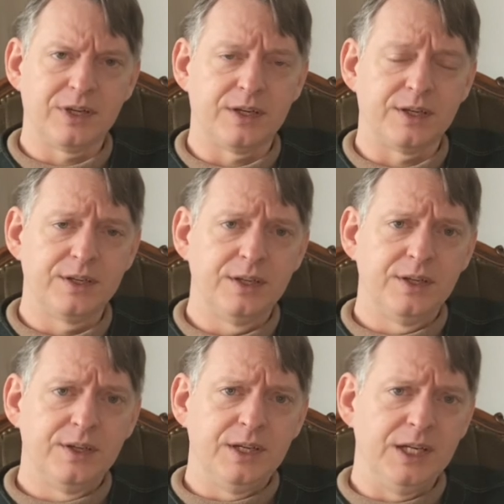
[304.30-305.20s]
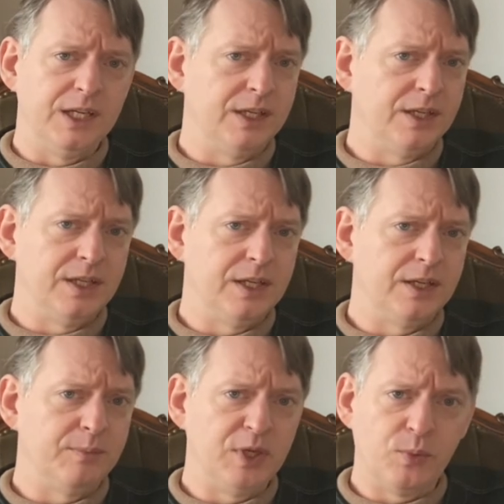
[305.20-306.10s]
uh, in
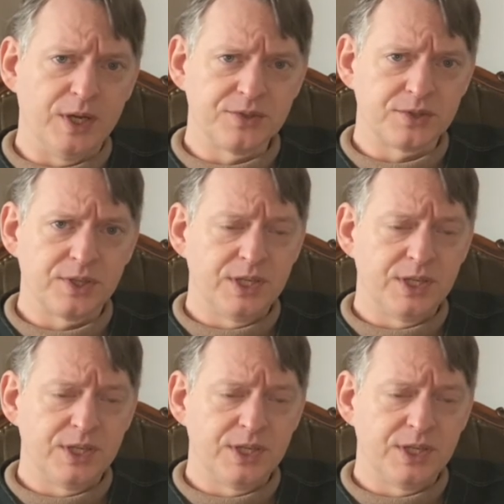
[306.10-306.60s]
the Midwest.